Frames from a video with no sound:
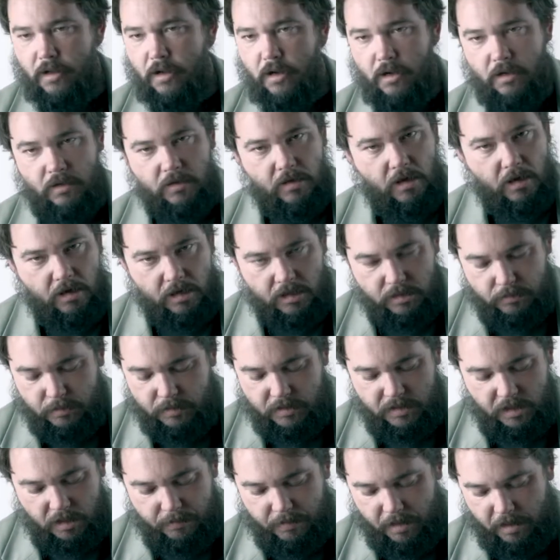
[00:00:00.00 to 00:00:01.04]
A lot has been
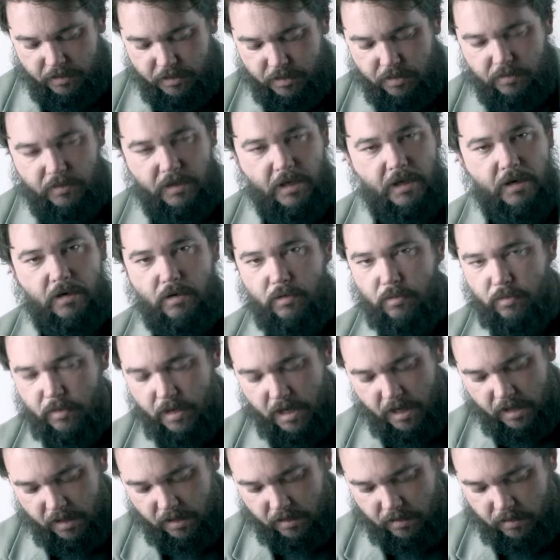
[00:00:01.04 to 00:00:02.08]
said about Chulane
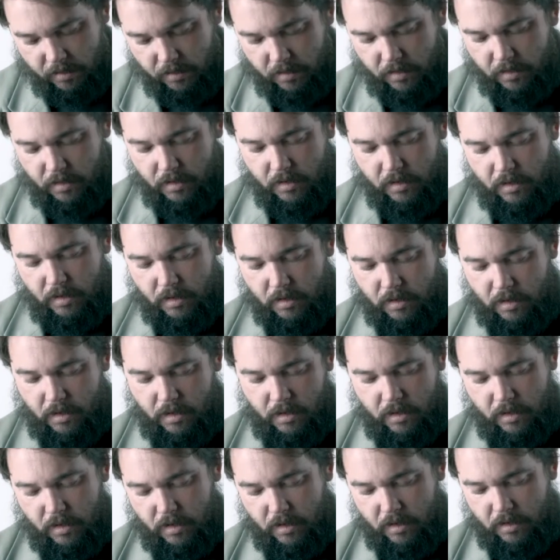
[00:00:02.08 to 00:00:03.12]
already.
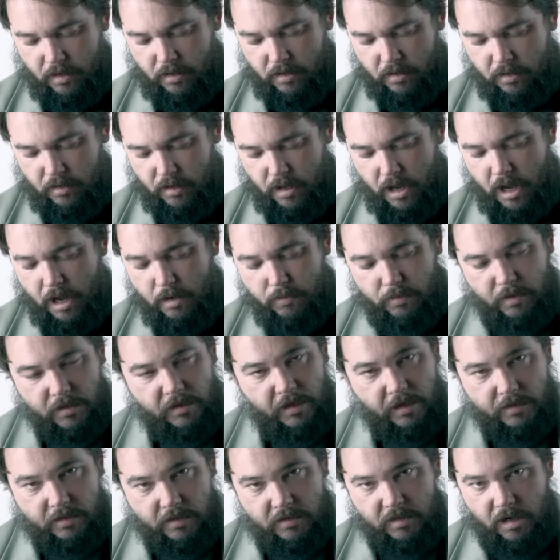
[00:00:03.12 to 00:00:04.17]
Uh, I would
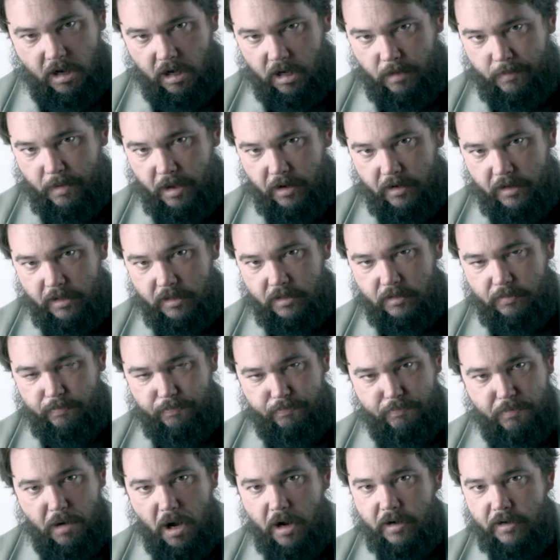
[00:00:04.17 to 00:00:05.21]
like to talk about his
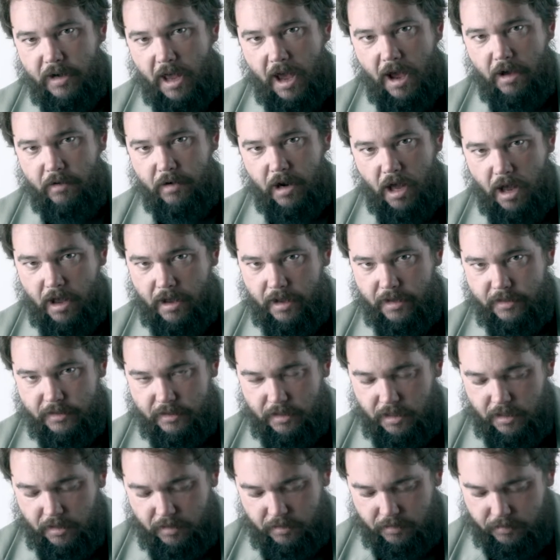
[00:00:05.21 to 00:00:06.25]
bugged out eyes
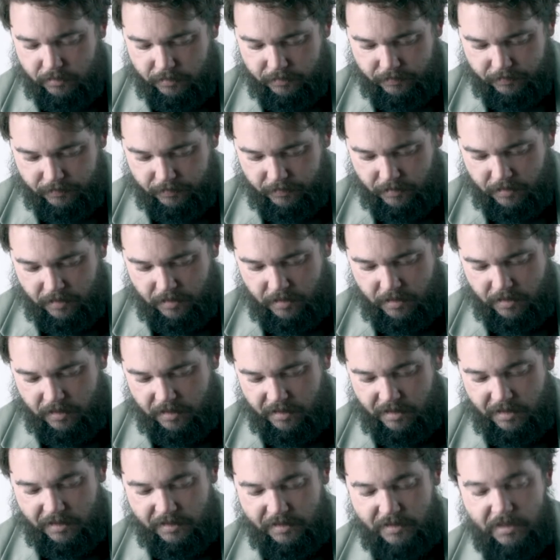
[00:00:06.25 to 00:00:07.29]
though.
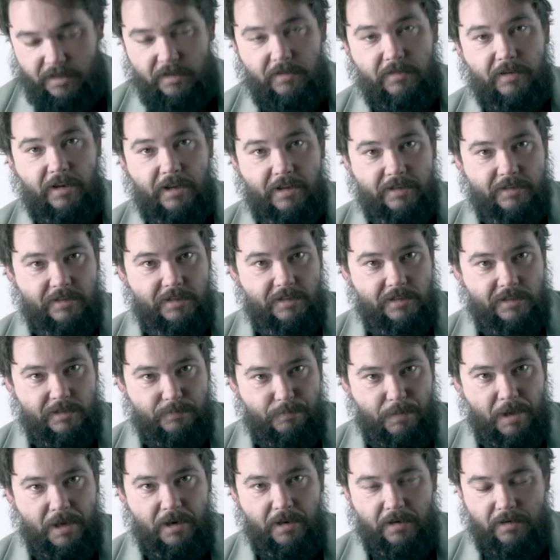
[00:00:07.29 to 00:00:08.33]
This dude is
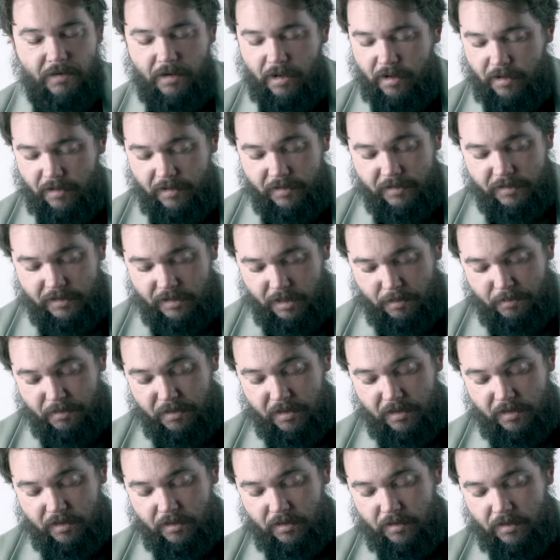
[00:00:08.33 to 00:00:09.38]
spinning on
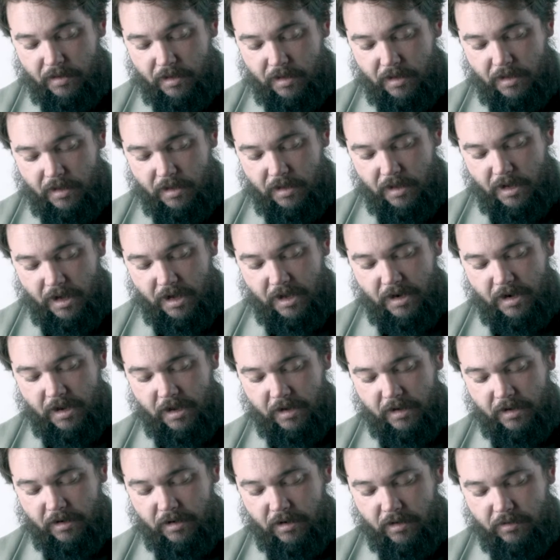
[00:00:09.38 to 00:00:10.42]
something and I
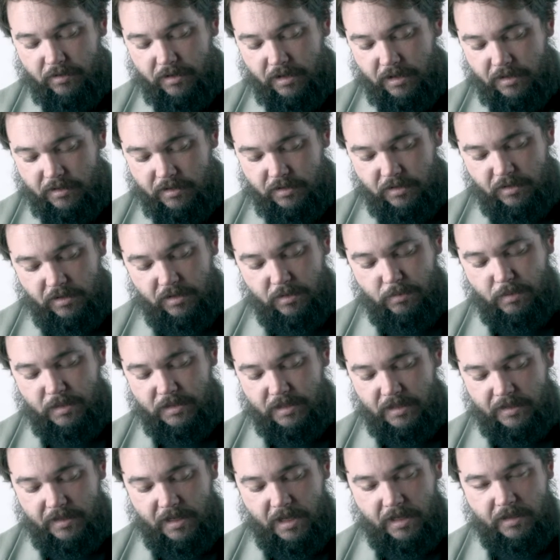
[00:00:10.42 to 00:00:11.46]
can only assume it's
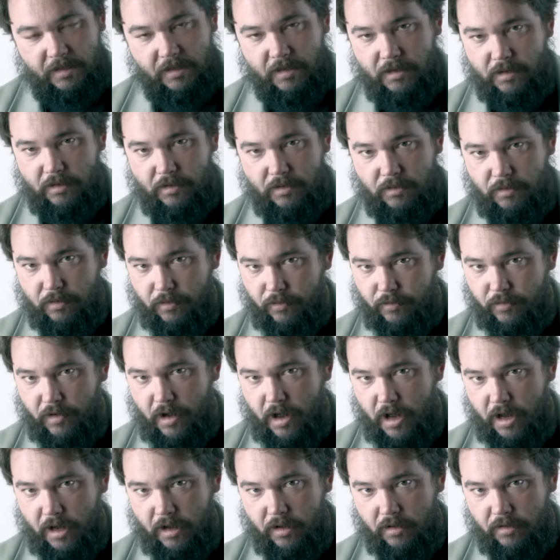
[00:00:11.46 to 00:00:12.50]
in that little
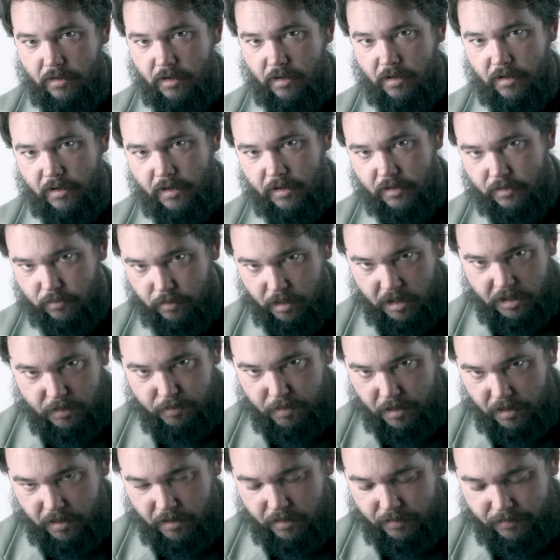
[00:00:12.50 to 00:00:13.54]
vial on his
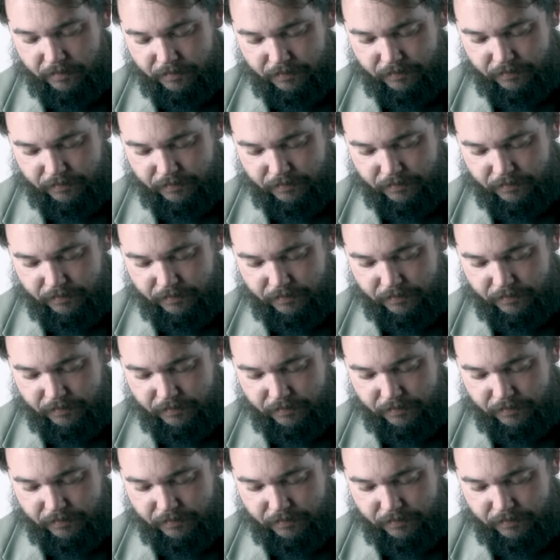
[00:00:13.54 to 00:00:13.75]
waistband,